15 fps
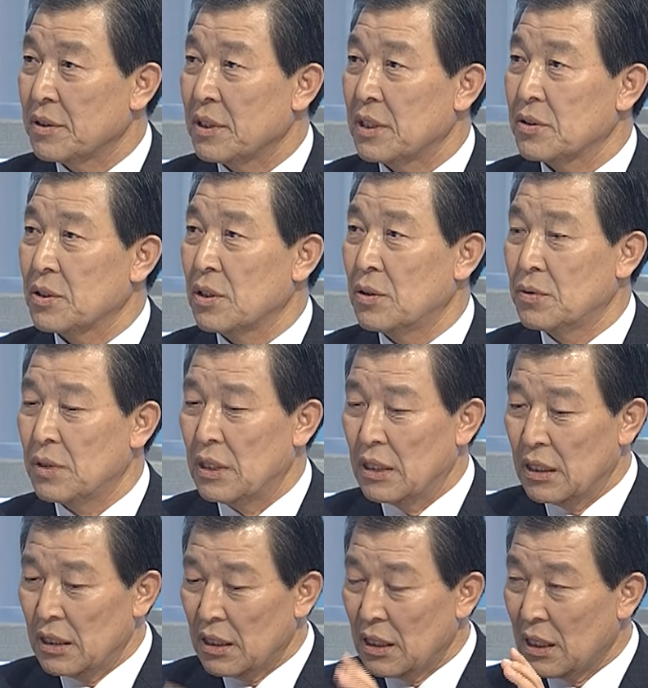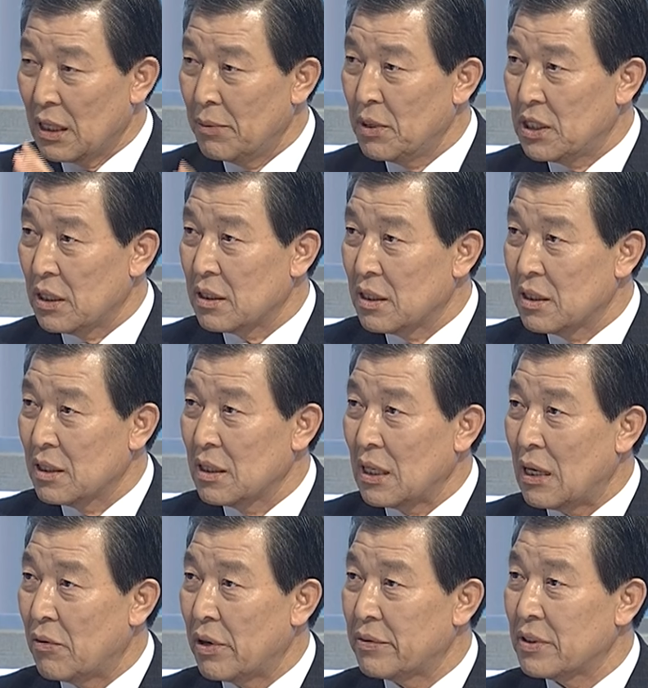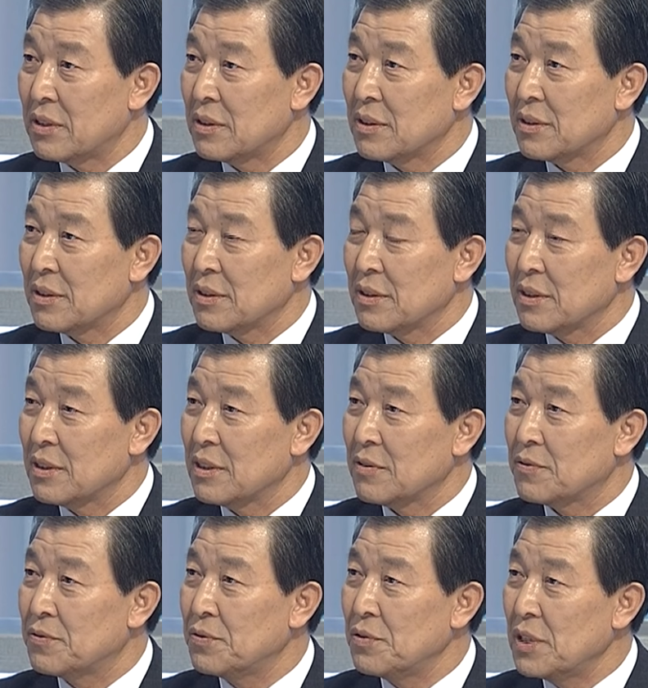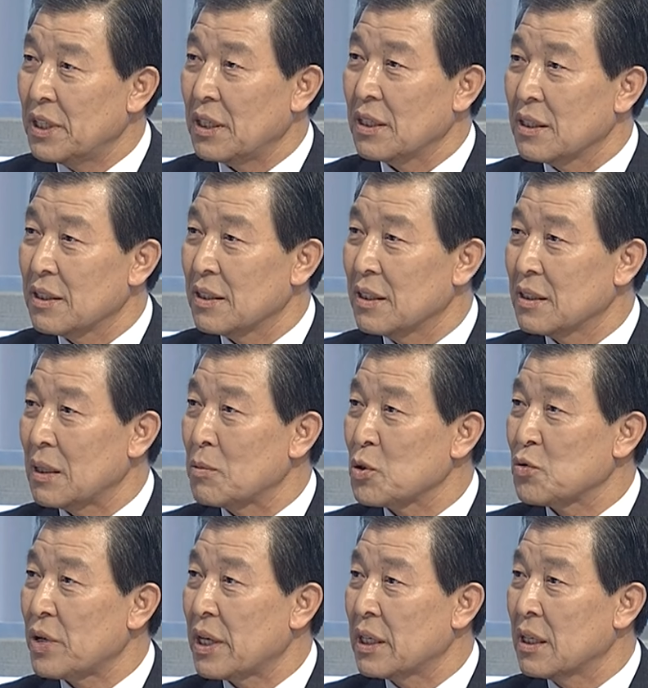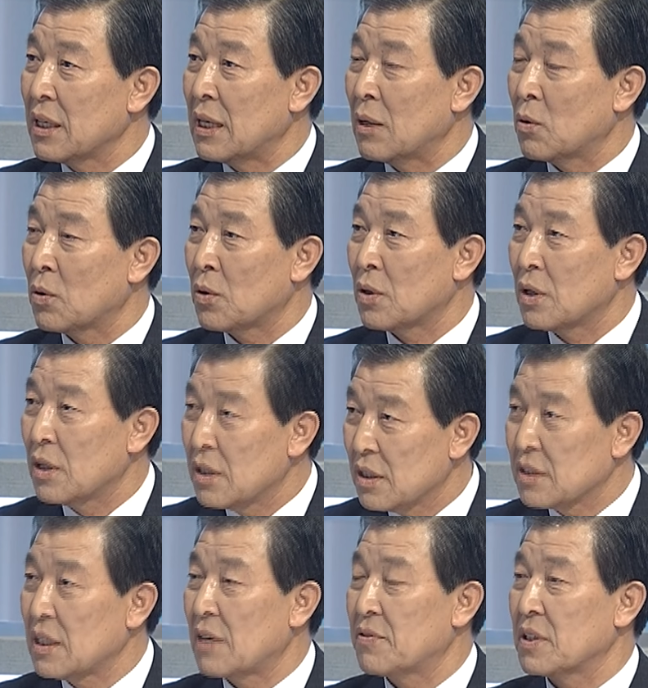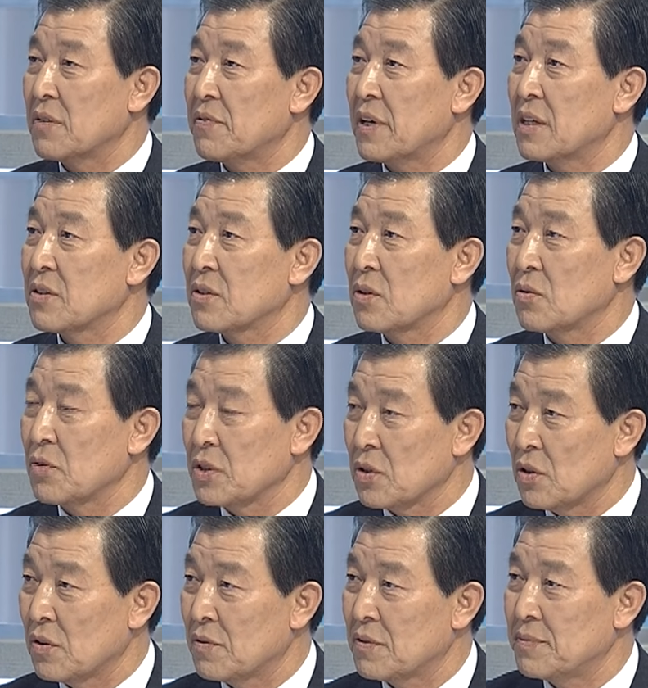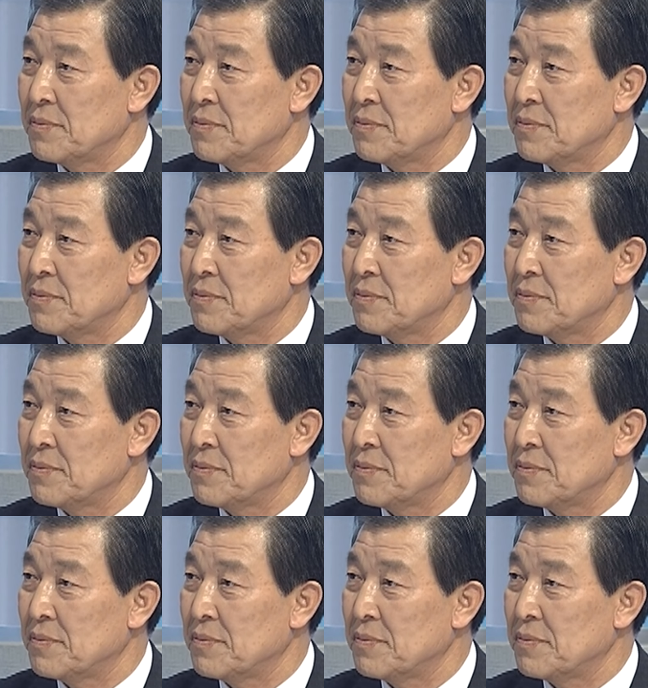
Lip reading: And so limited, however, fully demonstrating our self-defense resolve.